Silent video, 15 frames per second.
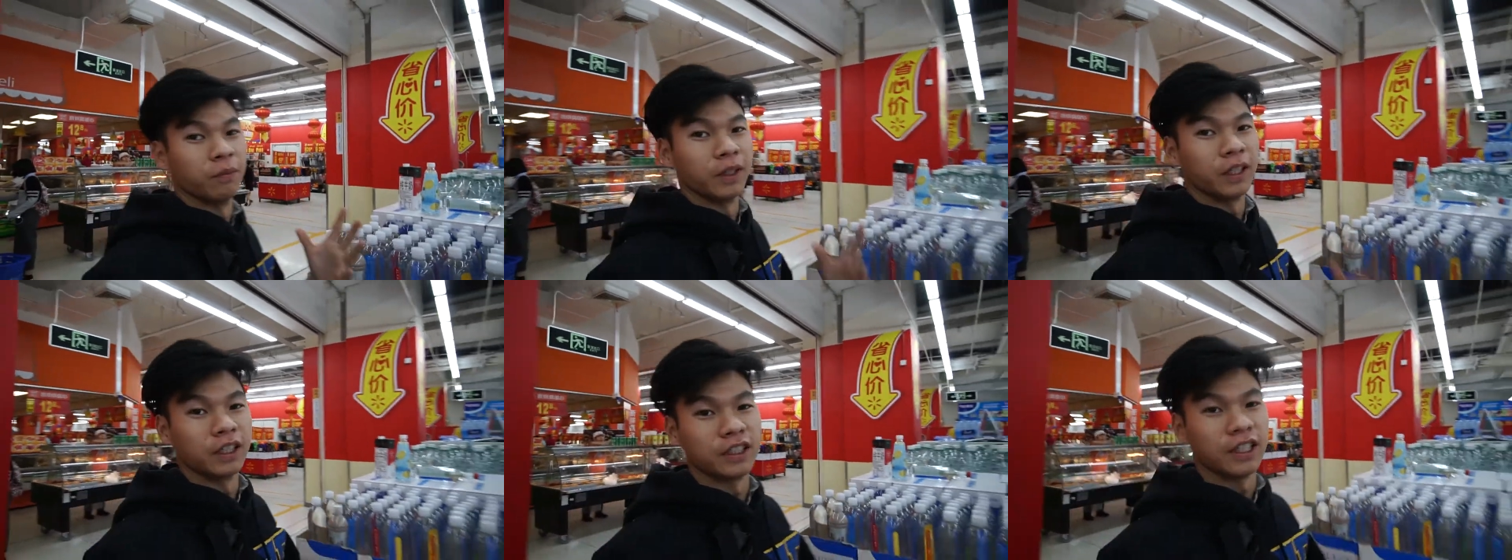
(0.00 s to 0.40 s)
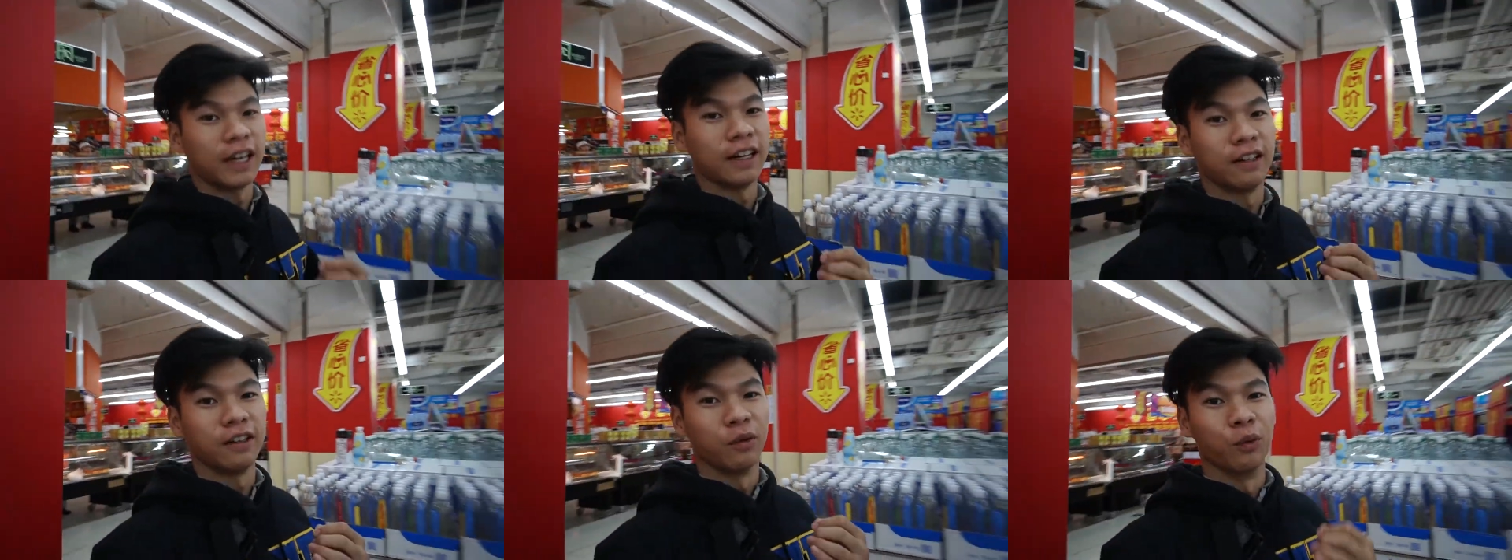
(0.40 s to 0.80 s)
Because
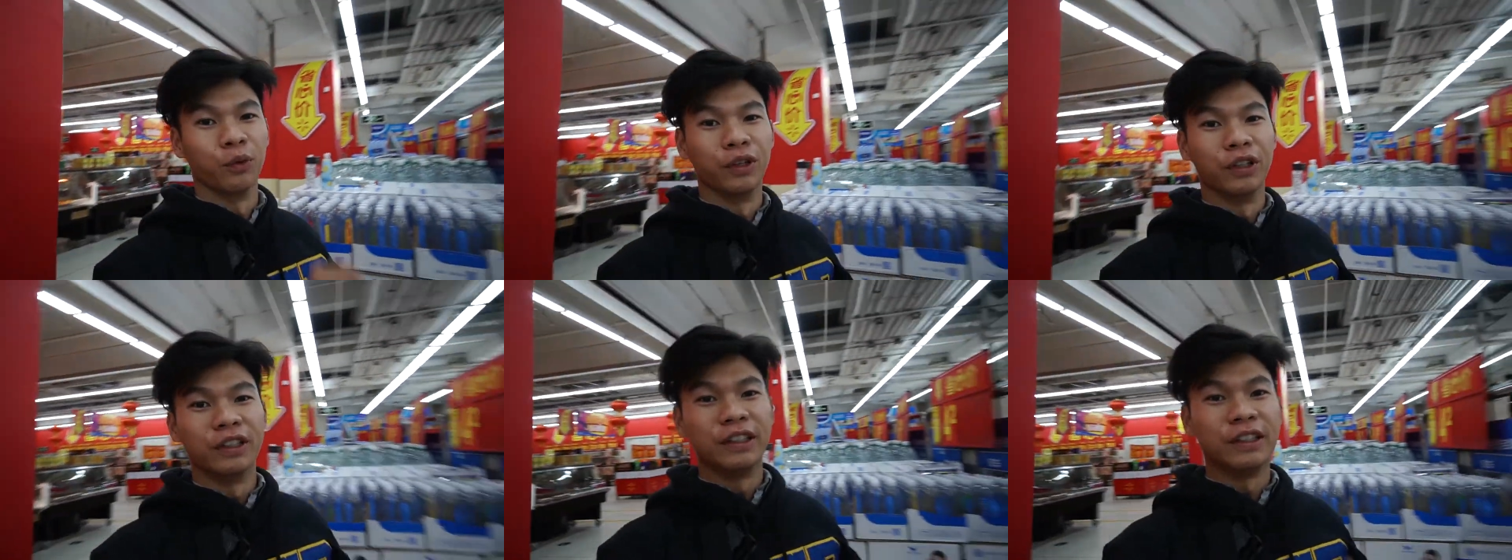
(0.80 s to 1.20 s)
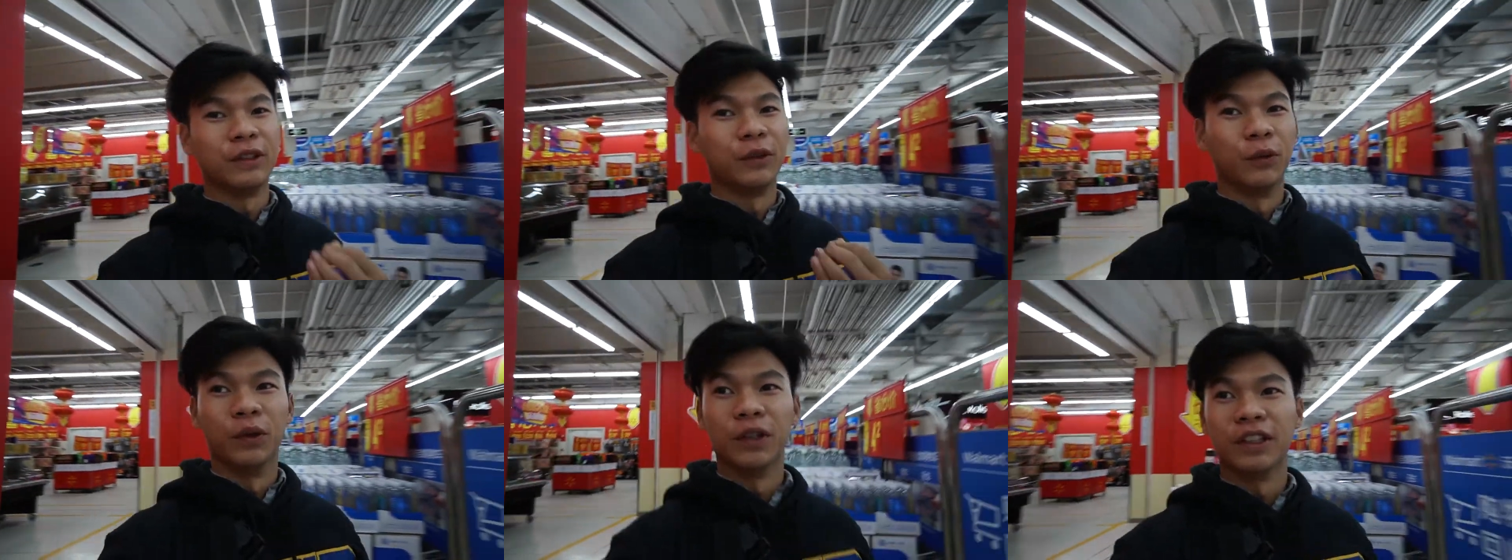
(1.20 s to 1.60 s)
China really,
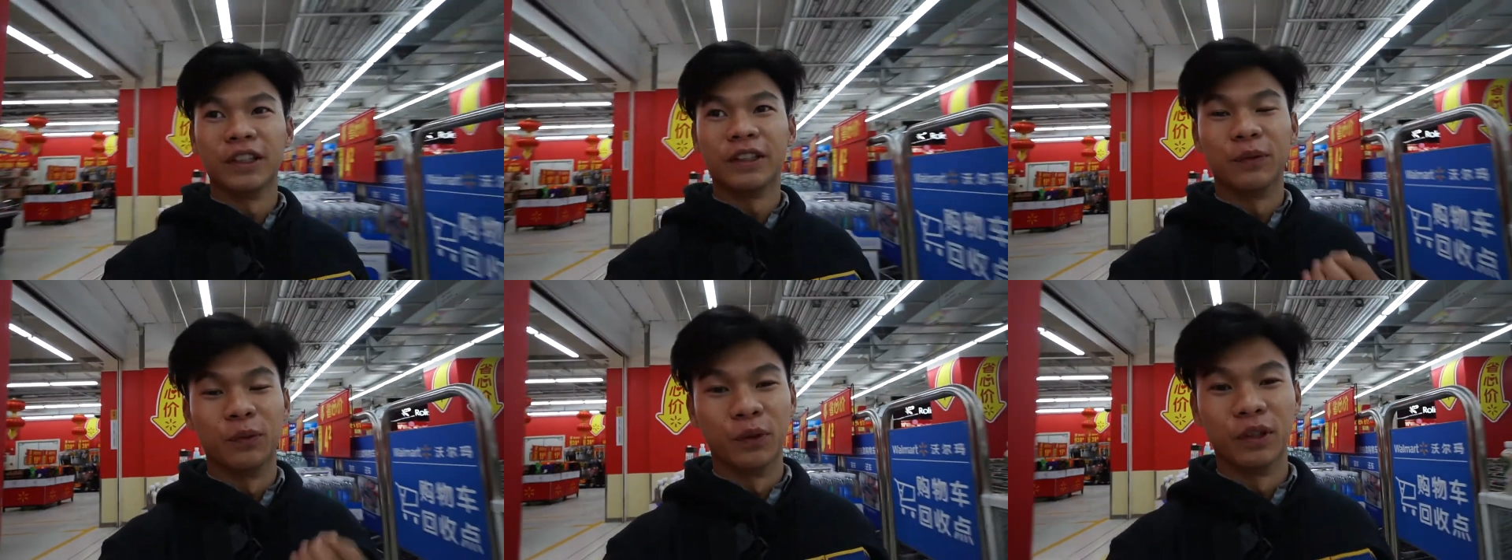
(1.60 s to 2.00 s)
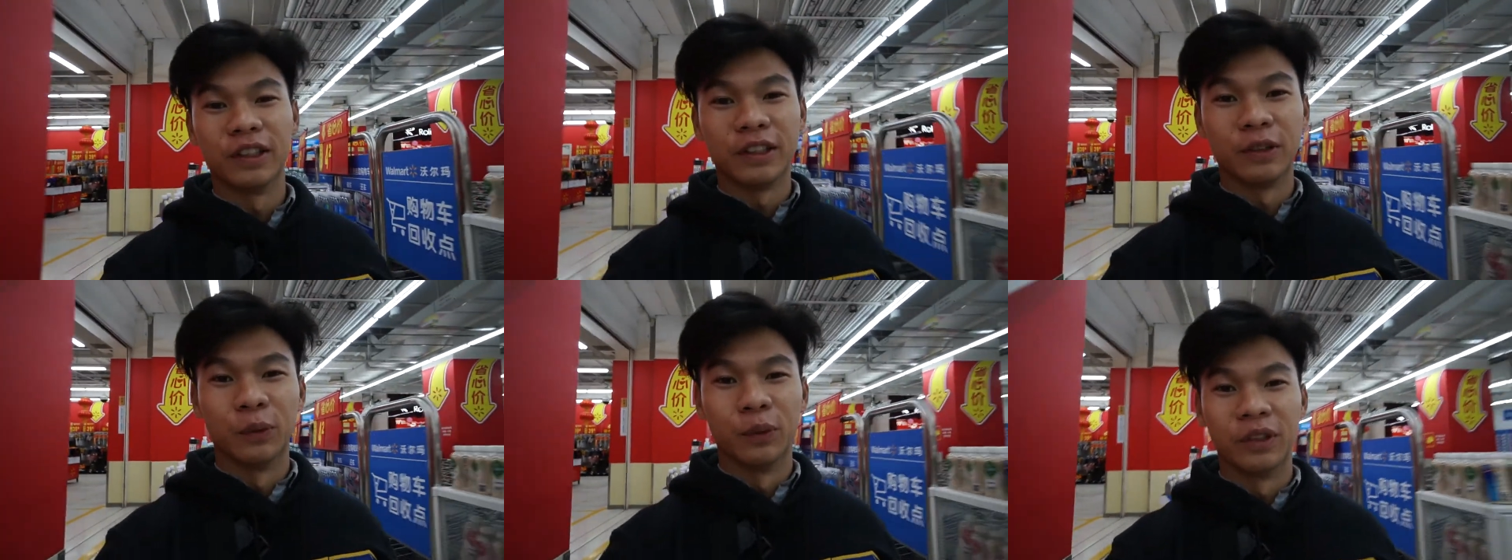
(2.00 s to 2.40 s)
really,
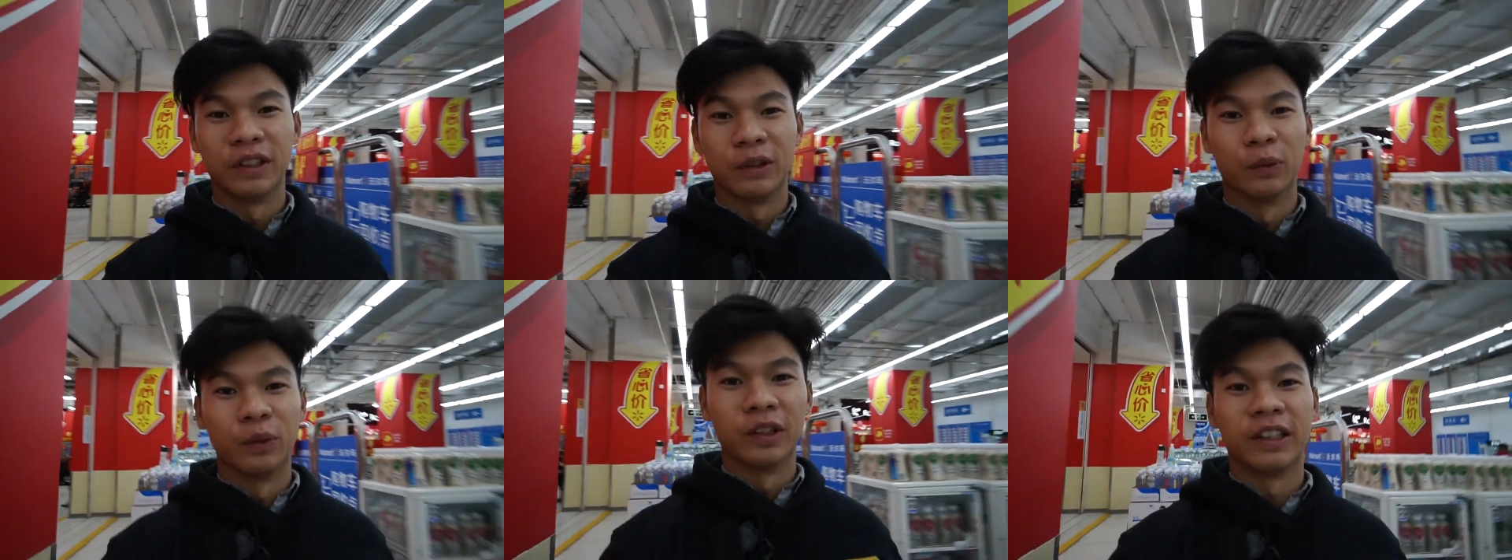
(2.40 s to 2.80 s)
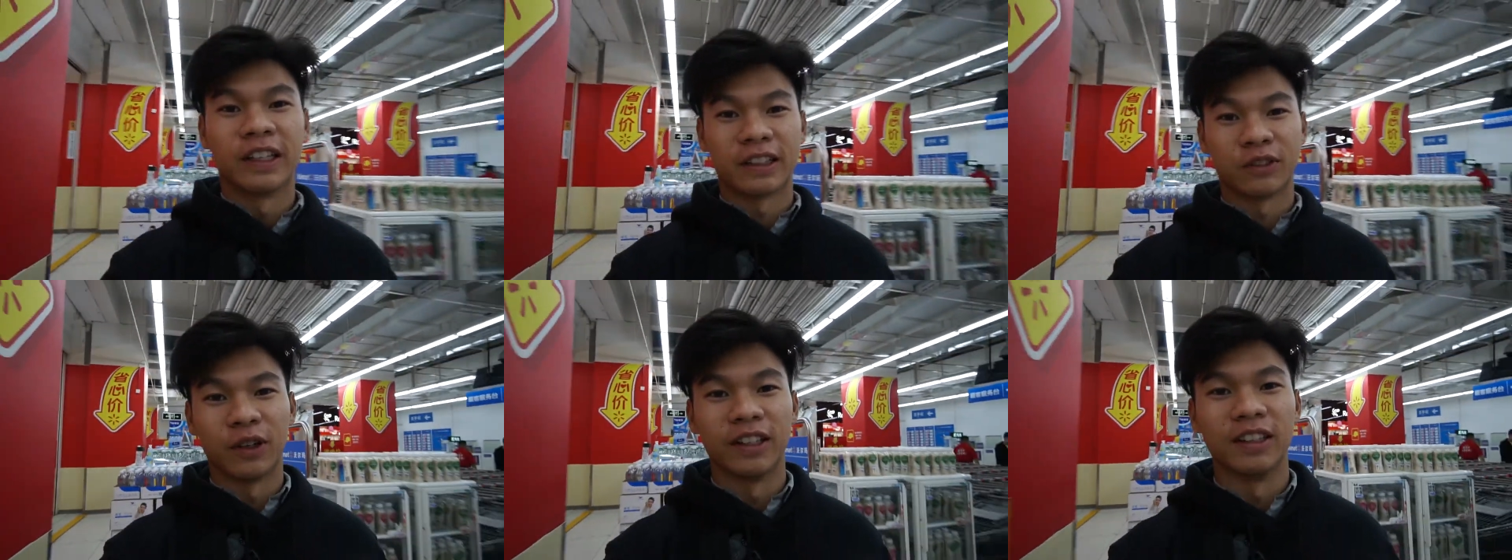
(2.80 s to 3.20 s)
really, really, really
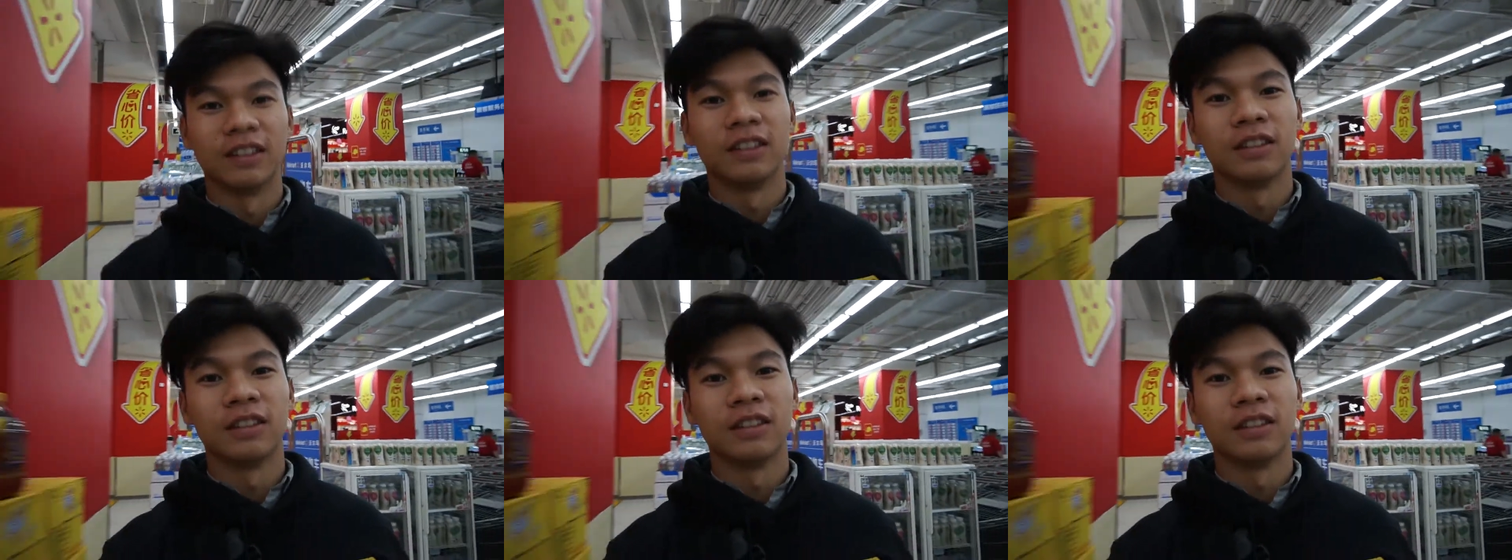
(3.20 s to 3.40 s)
likes red.